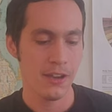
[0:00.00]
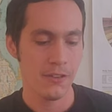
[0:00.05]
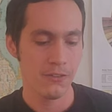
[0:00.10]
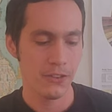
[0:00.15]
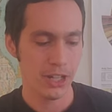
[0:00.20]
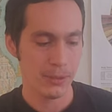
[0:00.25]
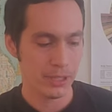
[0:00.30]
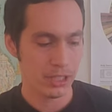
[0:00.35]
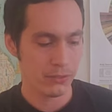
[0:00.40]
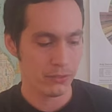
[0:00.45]

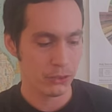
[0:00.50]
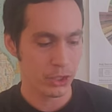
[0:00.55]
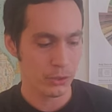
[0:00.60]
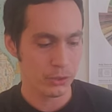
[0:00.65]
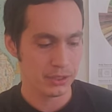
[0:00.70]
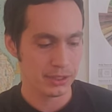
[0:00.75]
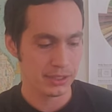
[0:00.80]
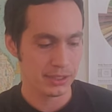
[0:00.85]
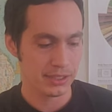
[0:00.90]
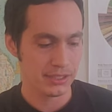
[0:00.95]
Fair bit of
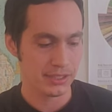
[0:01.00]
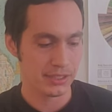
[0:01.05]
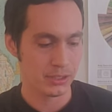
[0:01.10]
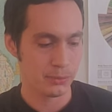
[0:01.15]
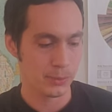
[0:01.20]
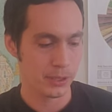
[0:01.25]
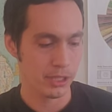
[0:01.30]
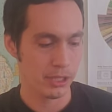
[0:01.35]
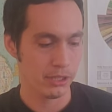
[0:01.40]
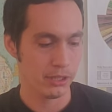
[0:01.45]
roastiness
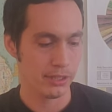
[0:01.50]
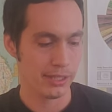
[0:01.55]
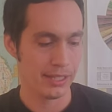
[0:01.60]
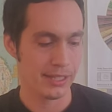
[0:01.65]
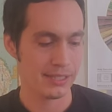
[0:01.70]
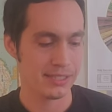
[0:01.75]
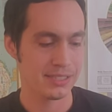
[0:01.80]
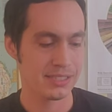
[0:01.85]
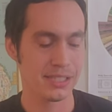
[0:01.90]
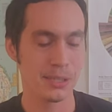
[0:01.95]
as well,
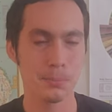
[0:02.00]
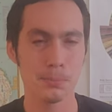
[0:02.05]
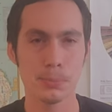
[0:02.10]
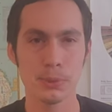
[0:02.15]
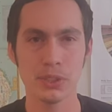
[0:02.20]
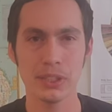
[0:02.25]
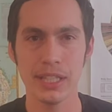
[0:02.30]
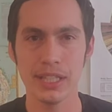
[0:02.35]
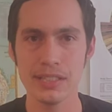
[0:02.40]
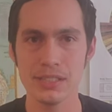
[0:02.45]
and some
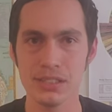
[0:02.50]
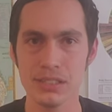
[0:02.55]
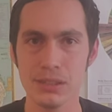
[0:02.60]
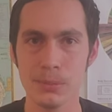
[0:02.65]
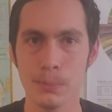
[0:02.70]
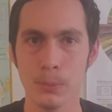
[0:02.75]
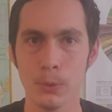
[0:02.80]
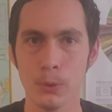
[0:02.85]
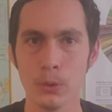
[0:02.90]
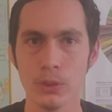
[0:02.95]

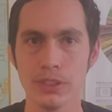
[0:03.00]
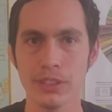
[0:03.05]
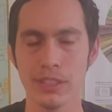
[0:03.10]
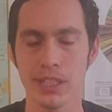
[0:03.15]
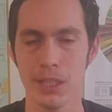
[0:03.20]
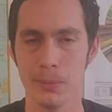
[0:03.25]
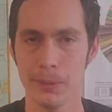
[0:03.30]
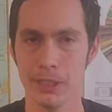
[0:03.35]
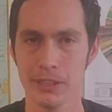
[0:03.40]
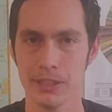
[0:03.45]
pleasant, bold
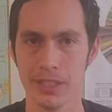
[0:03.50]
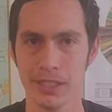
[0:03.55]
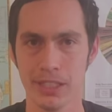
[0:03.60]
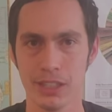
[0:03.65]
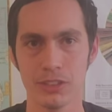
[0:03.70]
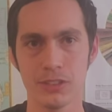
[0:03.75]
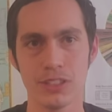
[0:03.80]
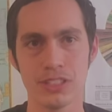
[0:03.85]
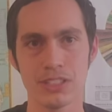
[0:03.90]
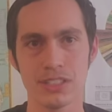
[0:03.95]
caramel
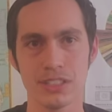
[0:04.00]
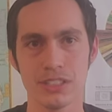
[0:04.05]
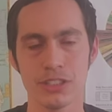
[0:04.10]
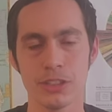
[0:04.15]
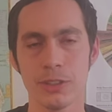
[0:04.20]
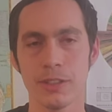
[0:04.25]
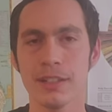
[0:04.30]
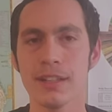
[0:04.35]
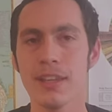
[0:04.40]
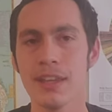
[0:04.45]
characteristics
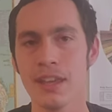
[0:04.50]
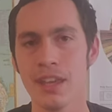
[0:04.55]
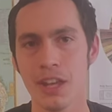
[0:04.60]
to it,